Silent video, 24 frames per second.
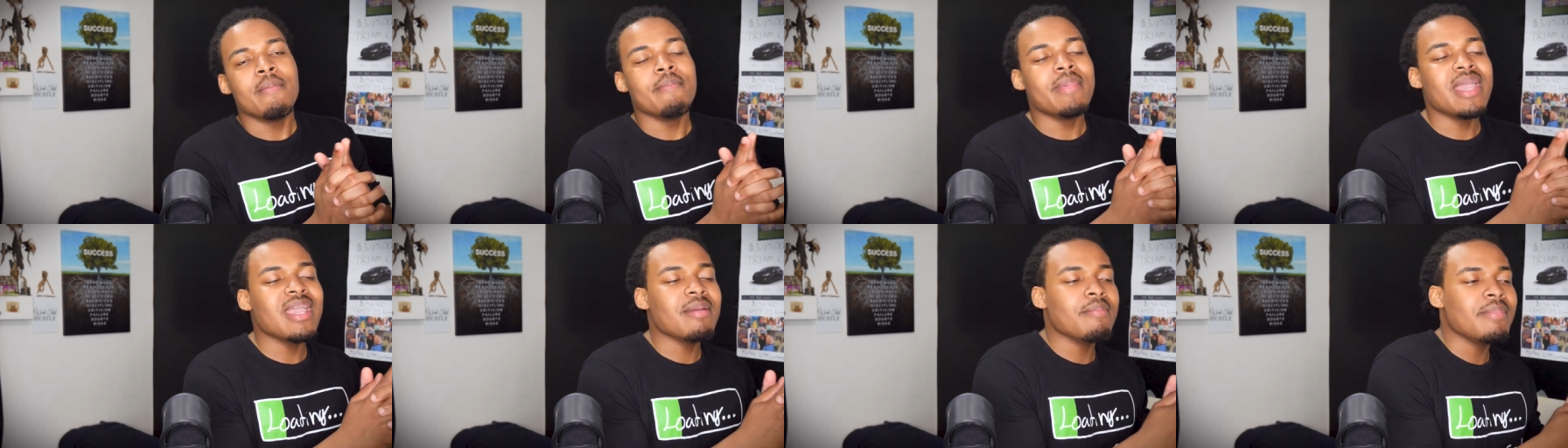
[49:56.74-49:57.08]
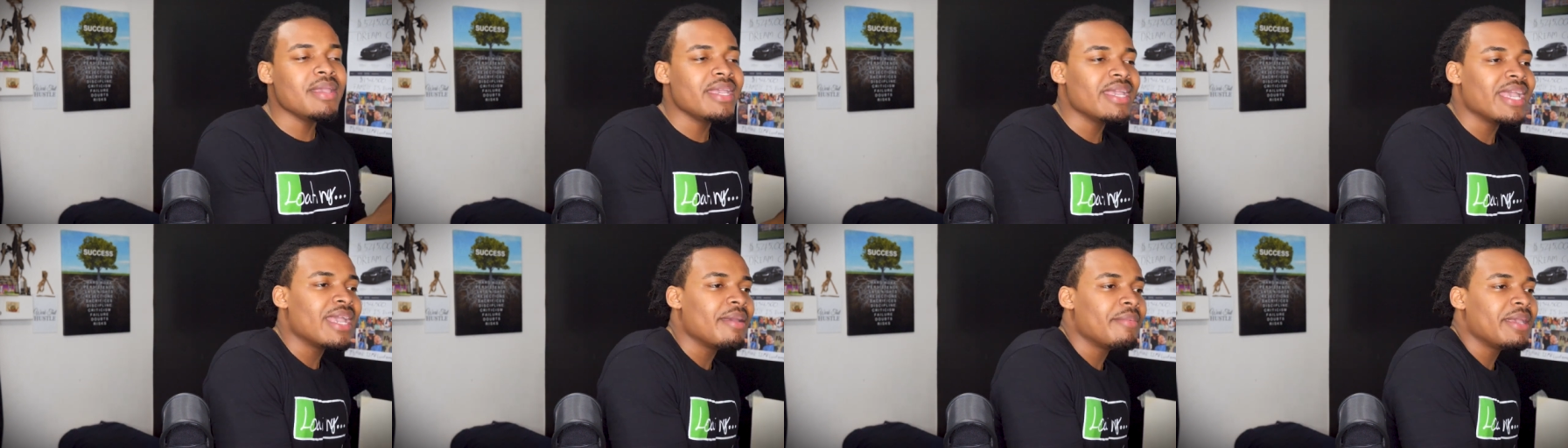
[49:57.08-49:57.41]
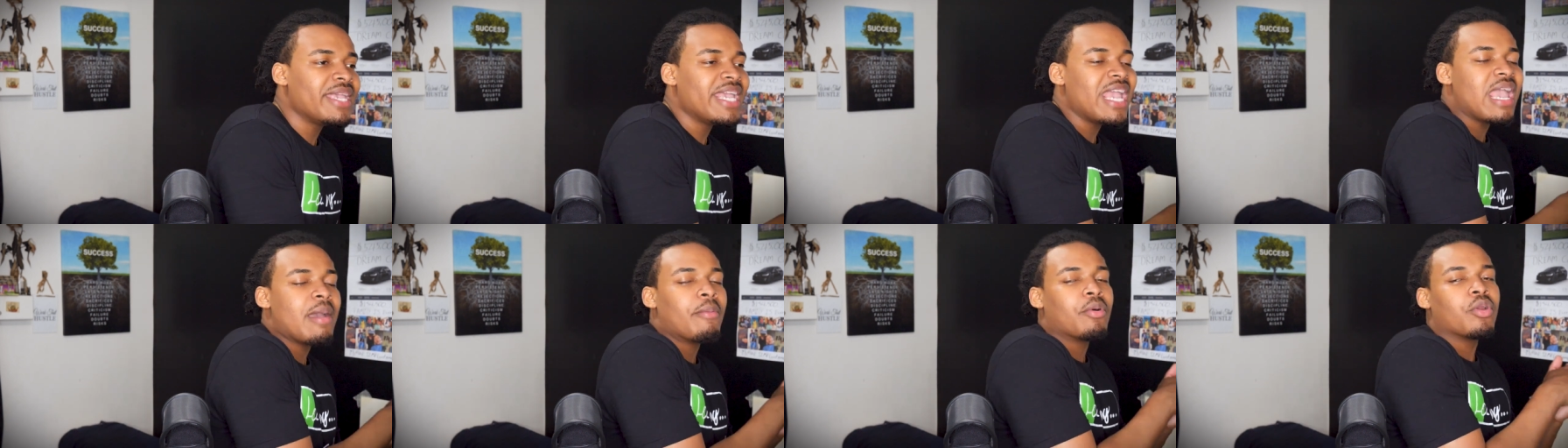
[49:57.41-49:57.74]
Make me
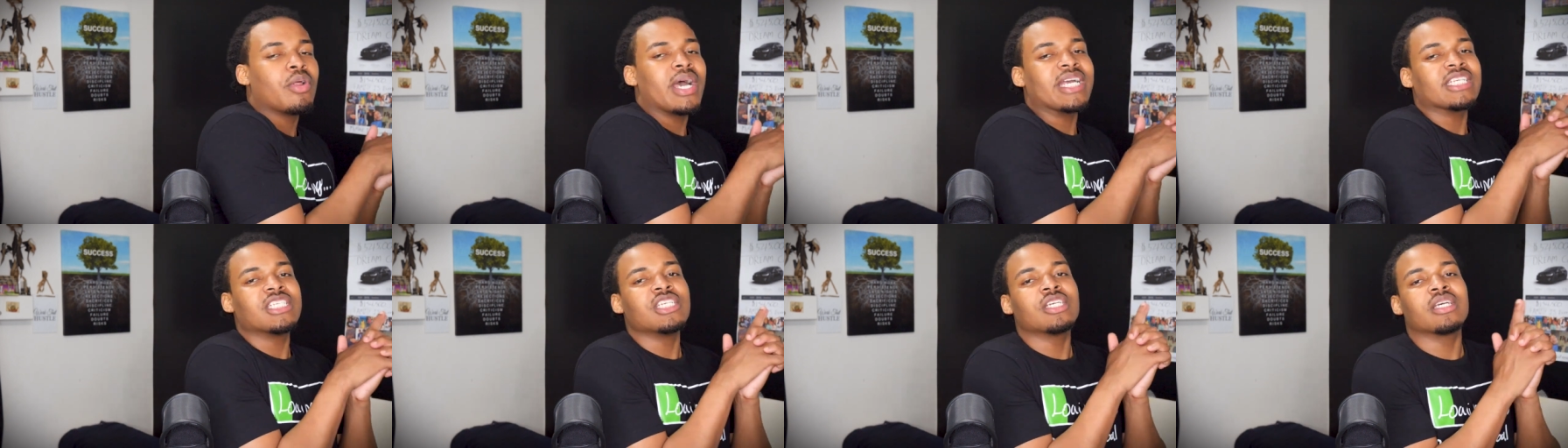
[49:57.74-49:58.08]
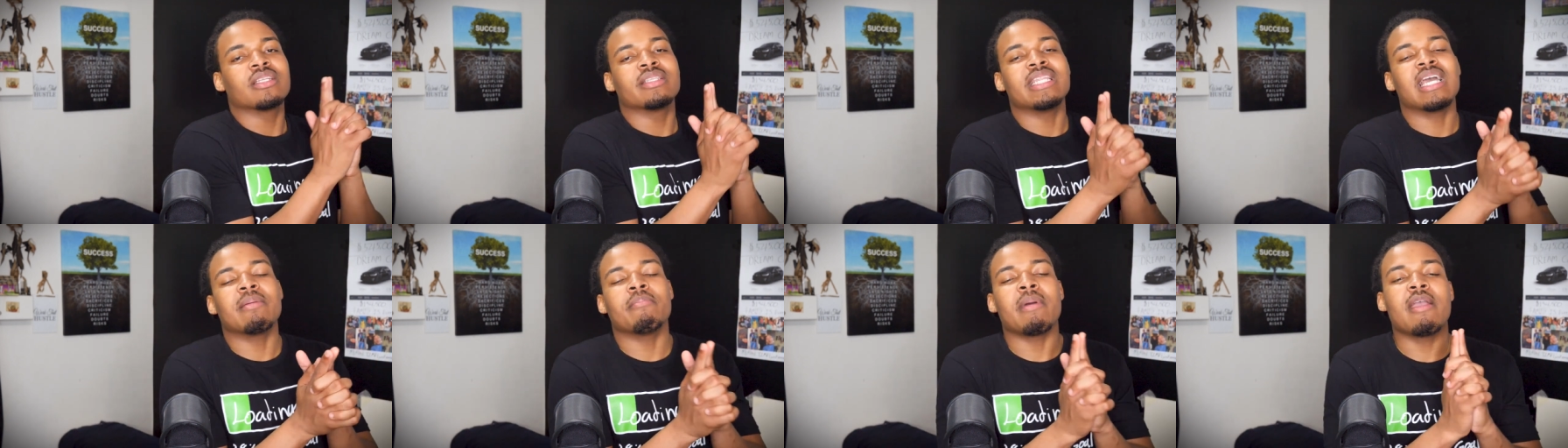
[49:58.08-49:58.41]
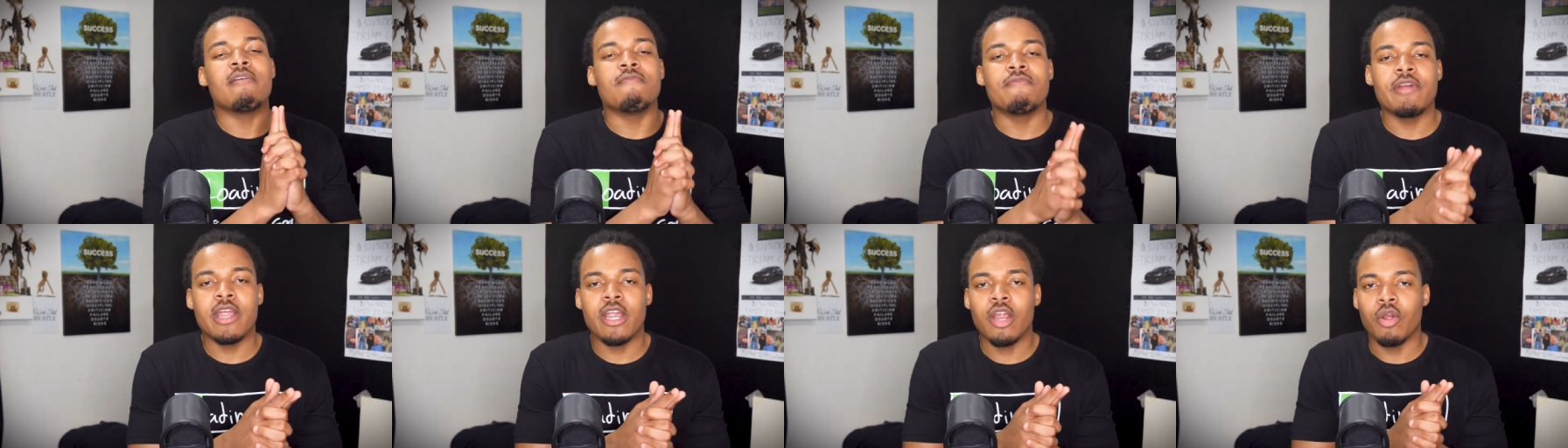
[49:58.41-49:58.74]
be able to actually connect
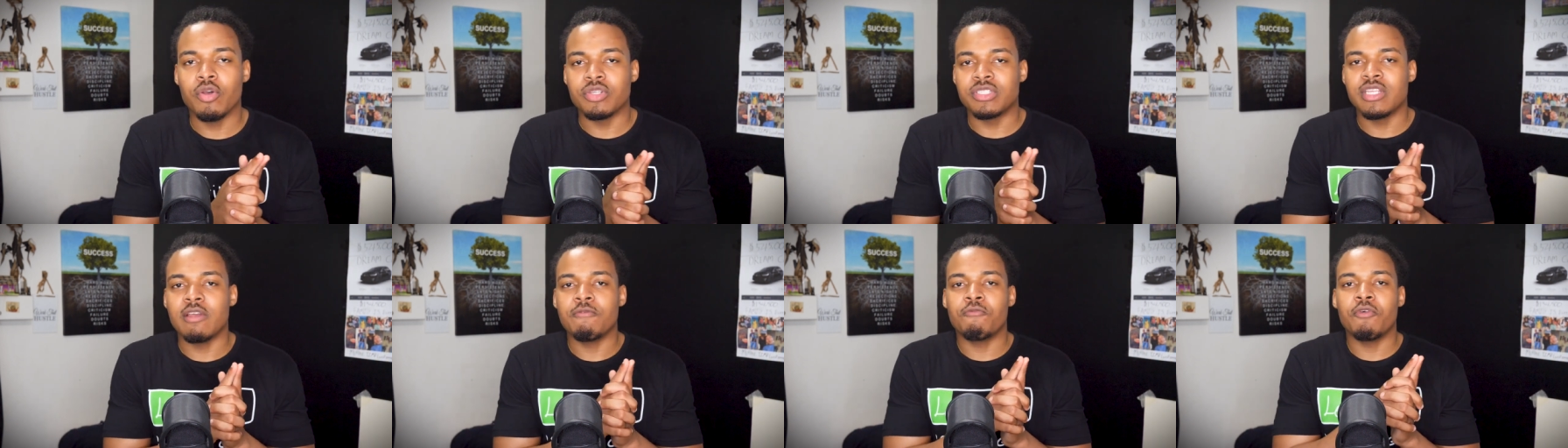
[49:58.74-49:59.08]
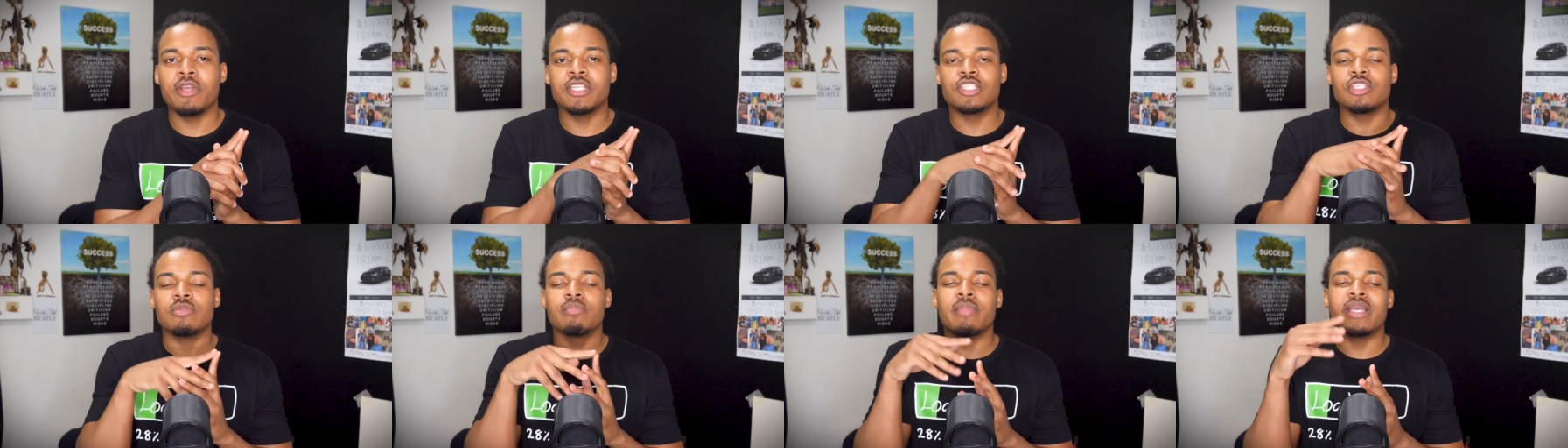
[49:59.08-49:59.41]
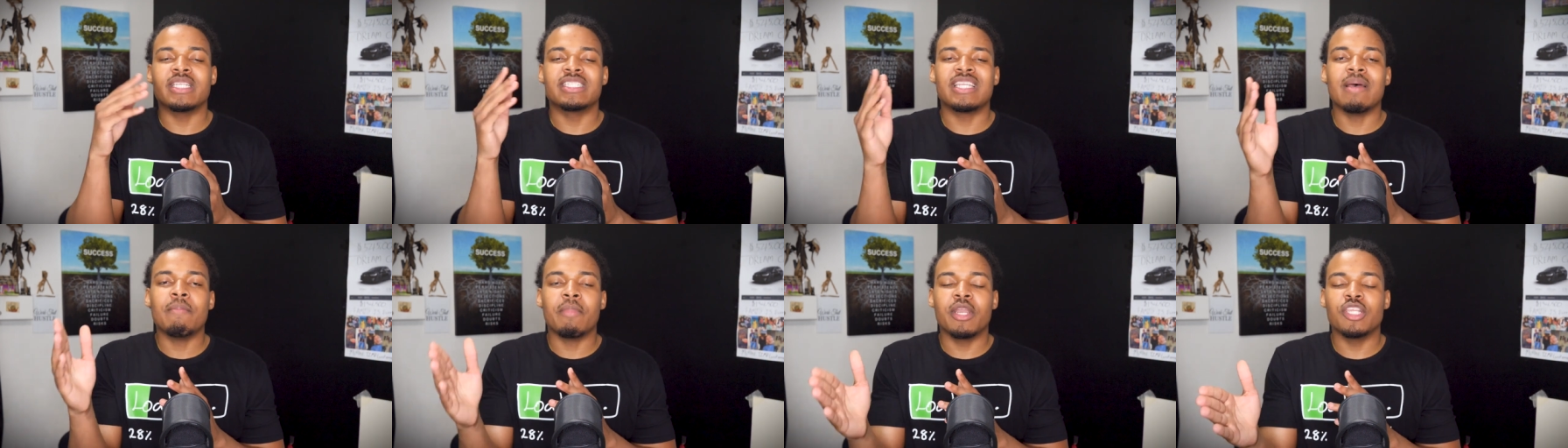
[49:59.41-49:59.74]
my Varo, send, friends,
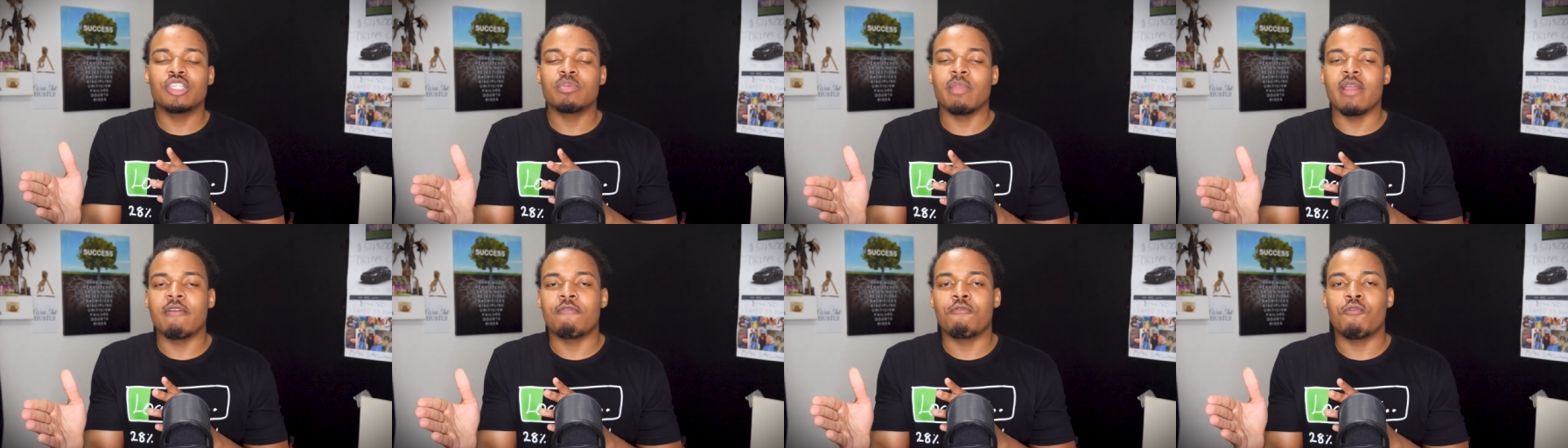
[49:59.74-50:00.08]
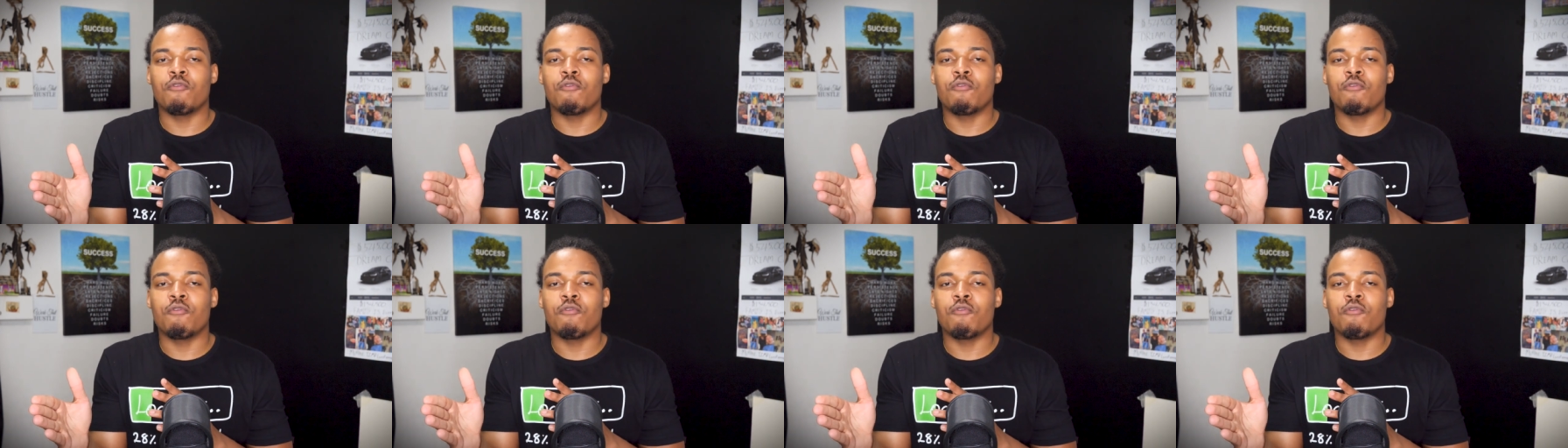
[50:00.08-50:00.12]
send money to my